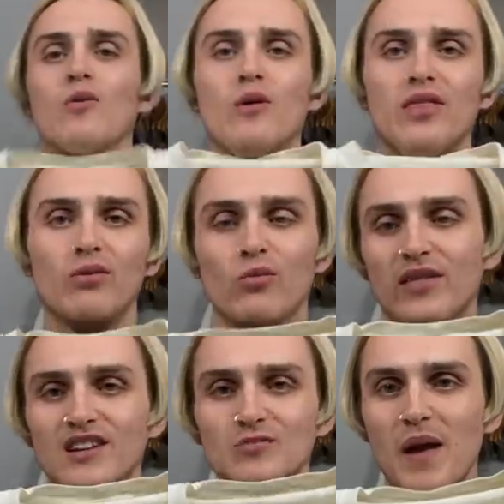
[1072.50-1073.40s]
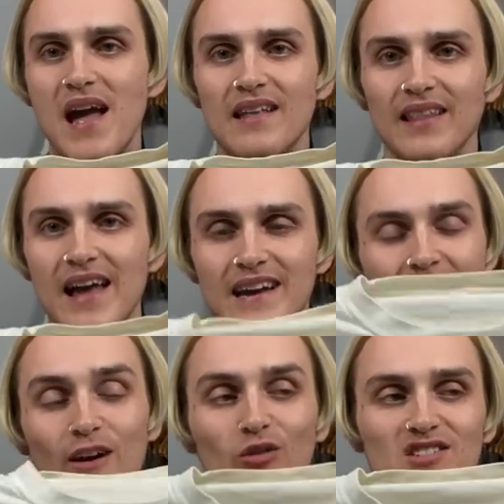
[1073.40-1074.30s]
with with this band like I
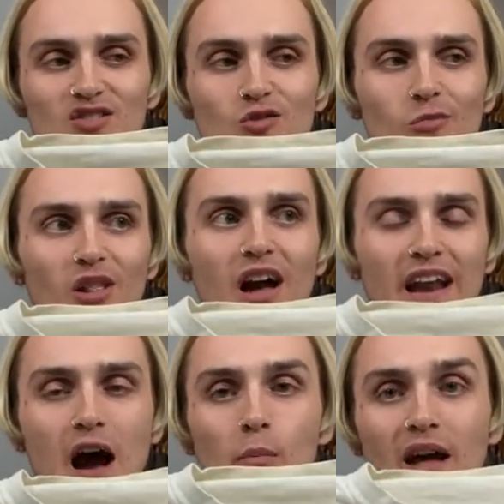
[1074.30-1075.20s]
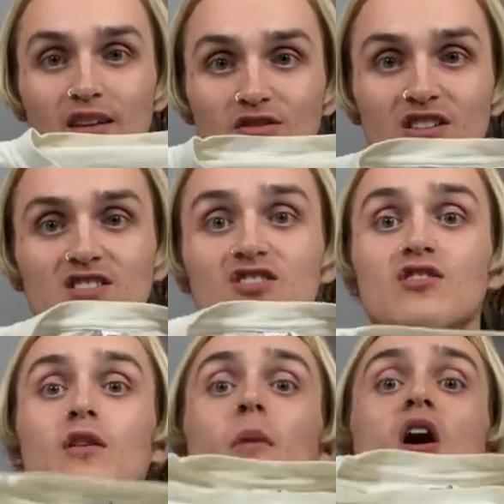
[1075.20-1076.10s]
don't listen to them a lot now but I used to listen to
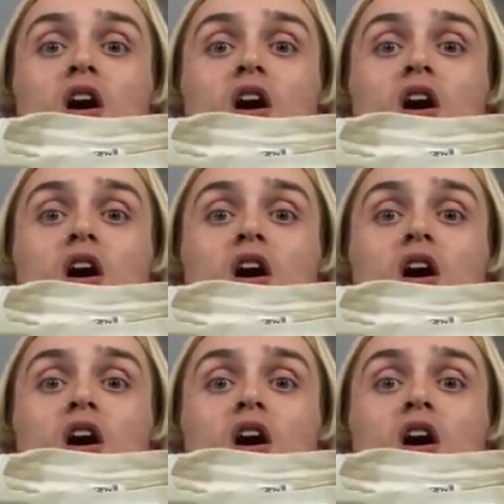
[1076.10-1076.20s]
them a